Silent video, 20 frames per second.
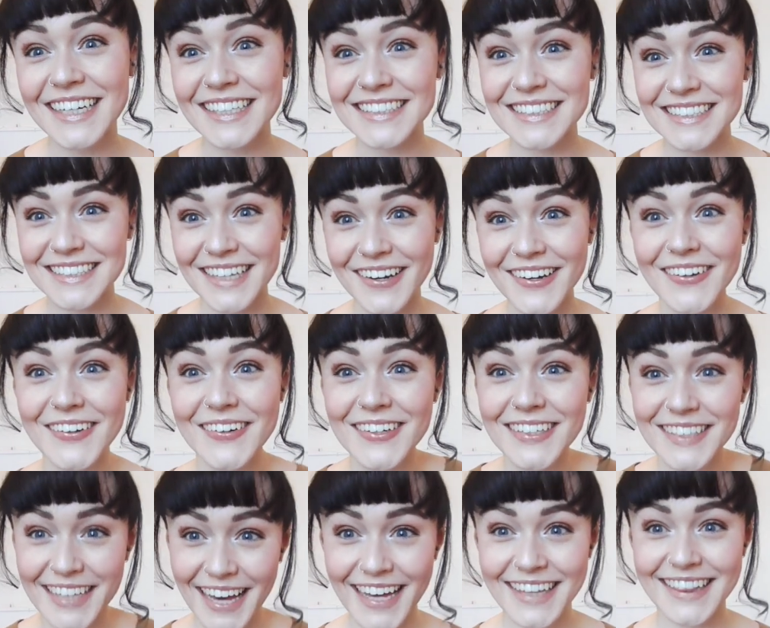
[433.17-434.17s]
So
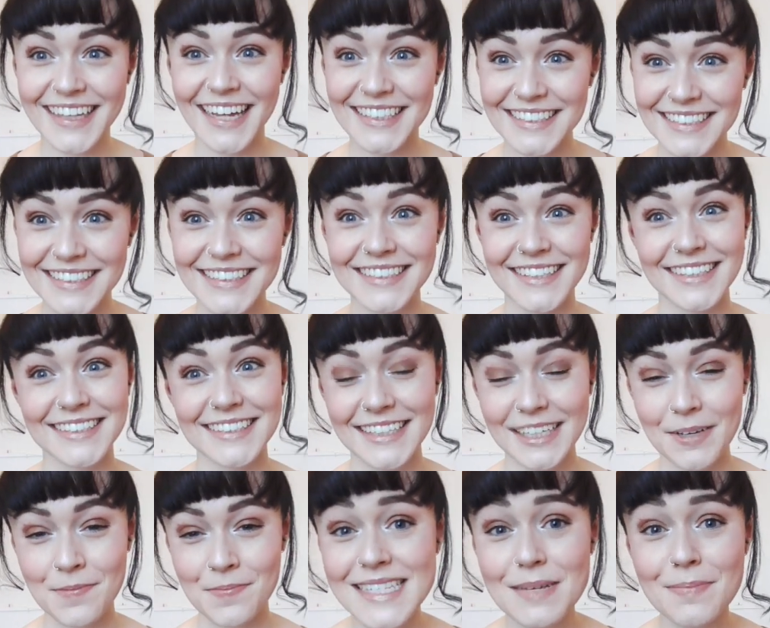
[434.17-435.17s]
yeah, that's
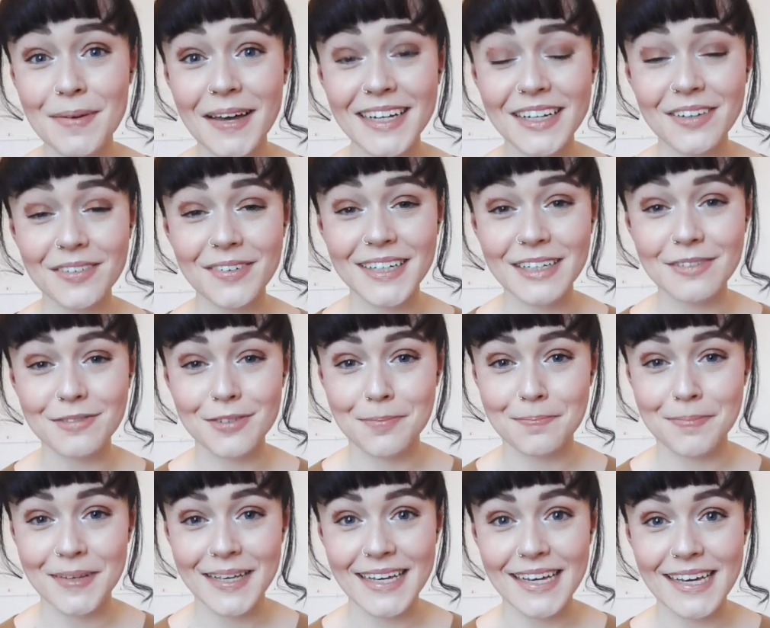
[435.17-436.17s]
exciting. That's about it really
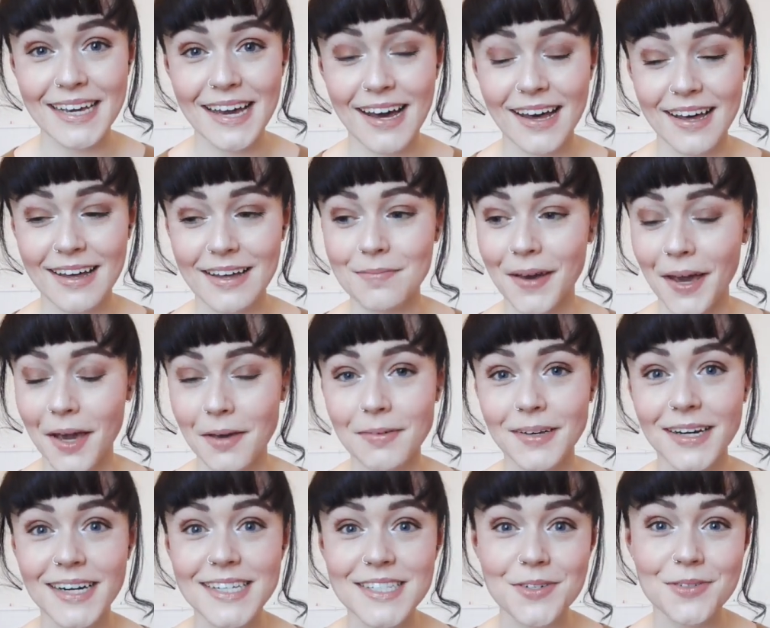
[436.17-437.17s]
from me. I hope
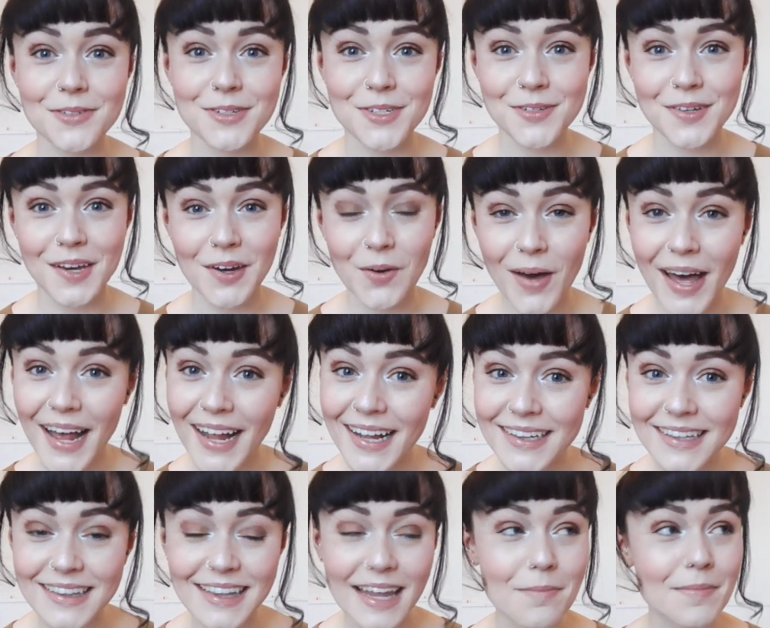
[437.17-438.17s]
you guys are all doing
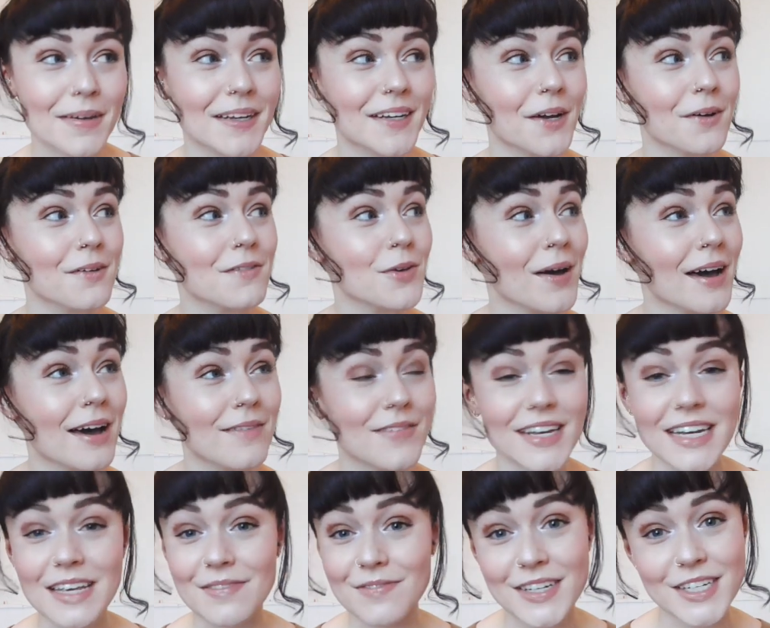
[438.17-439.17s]
well. Let me know if you have
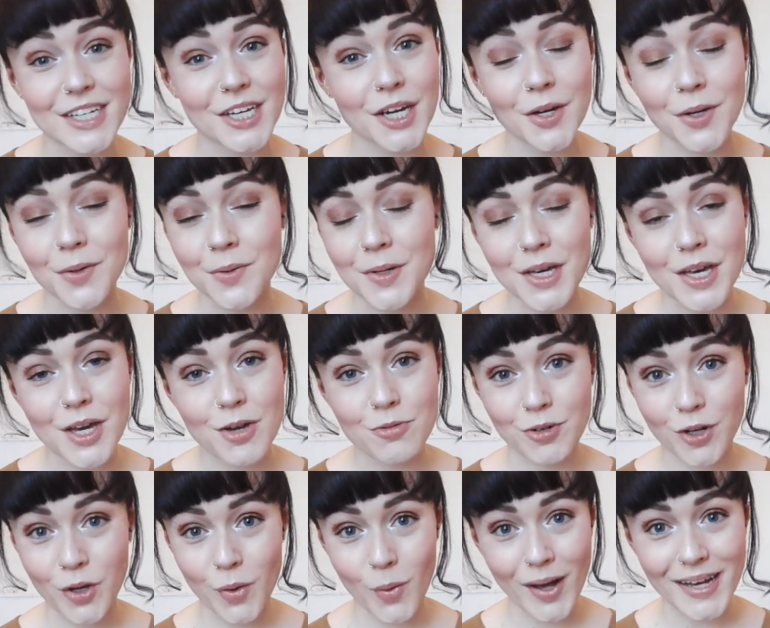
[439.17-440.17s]
any video
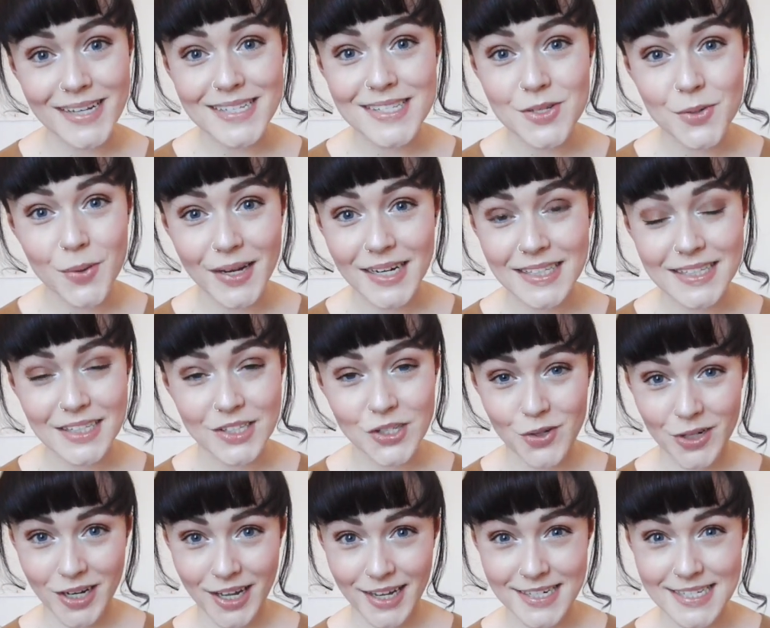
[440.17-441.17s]
requests or anything
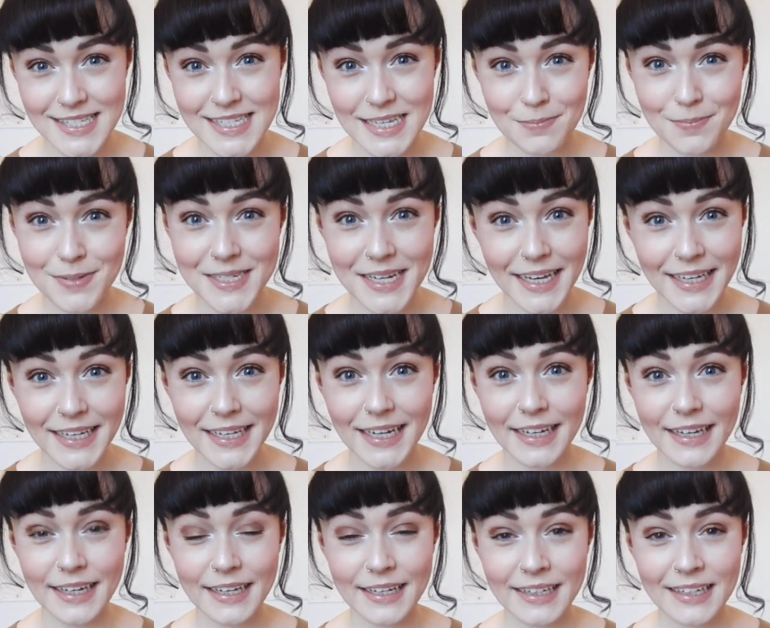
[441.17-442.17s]
you'd like to see in
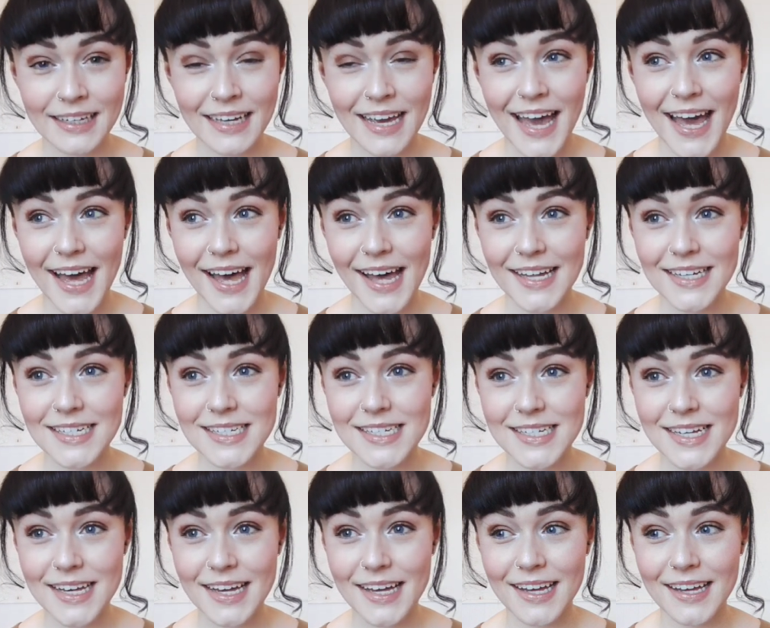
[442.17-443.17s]
particular,
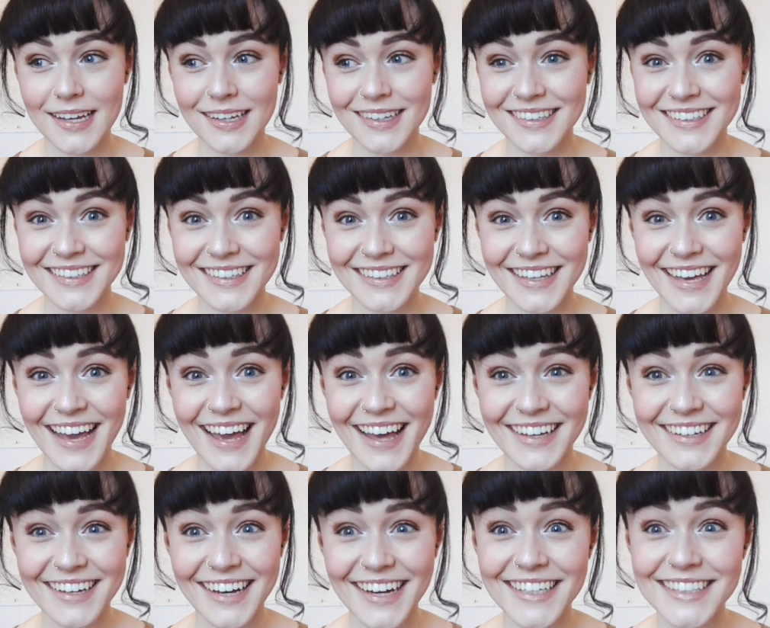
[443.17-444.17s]
and
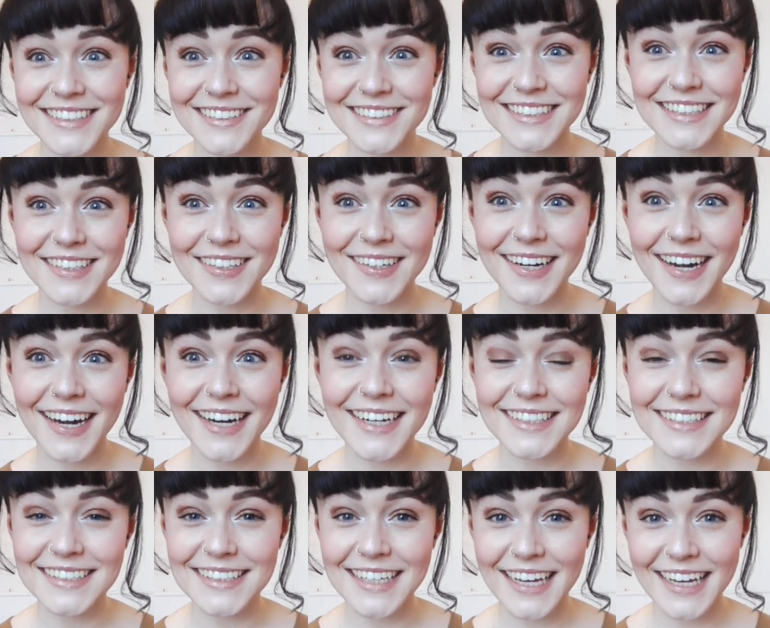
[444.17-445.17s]
yeah, I shall see you
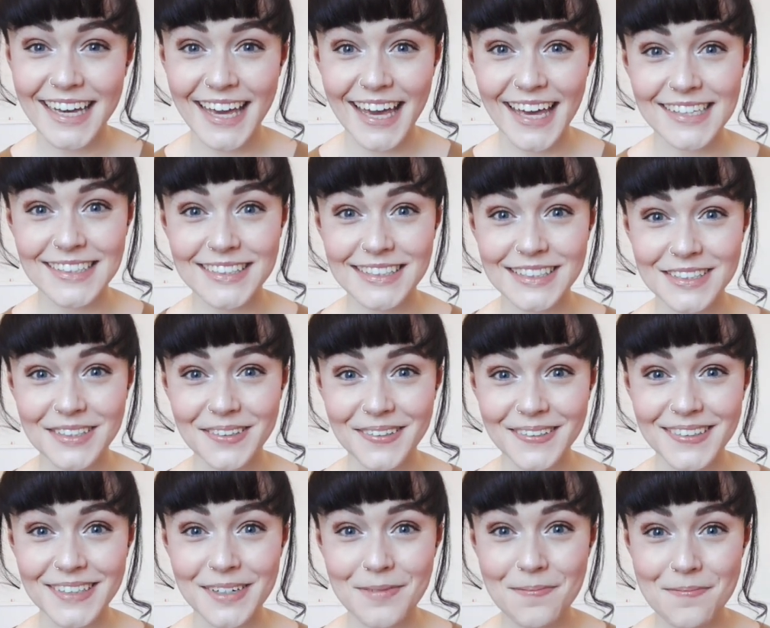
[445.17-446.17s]
guys again
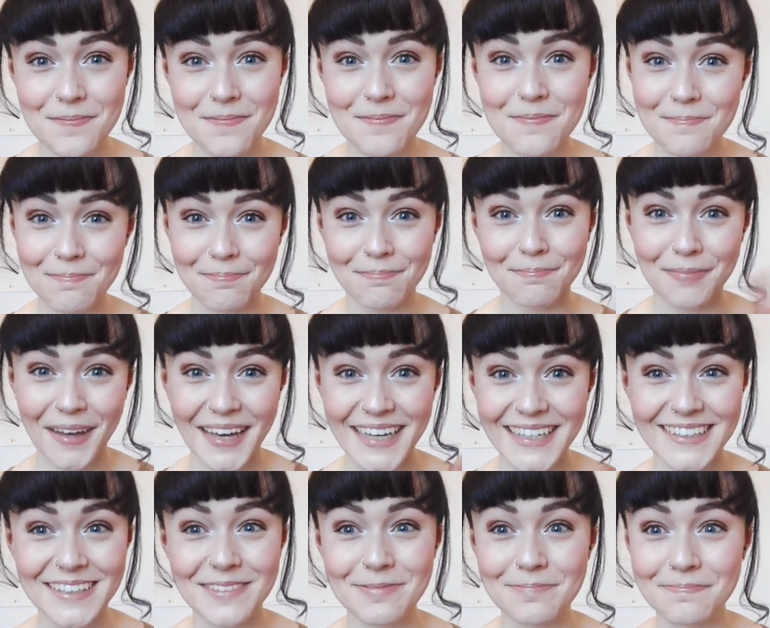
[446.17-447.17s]
soon.
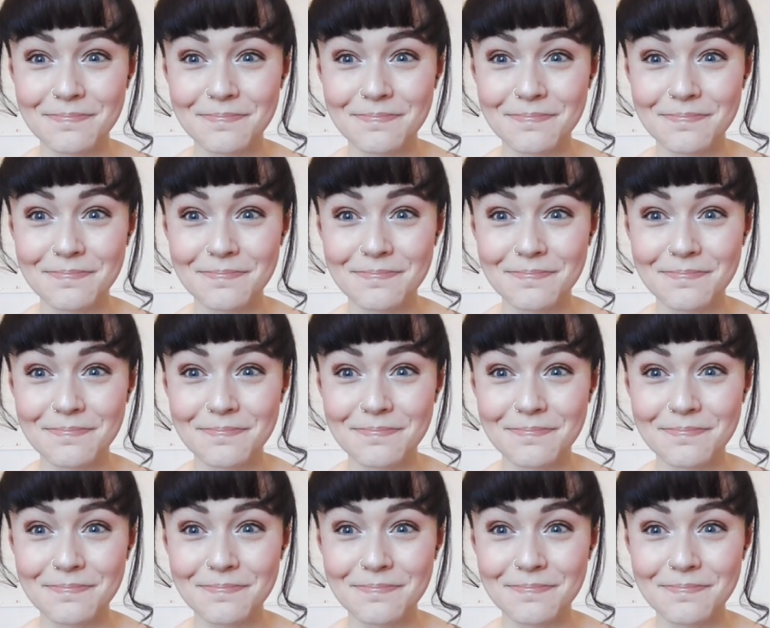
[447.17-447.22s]
Bye.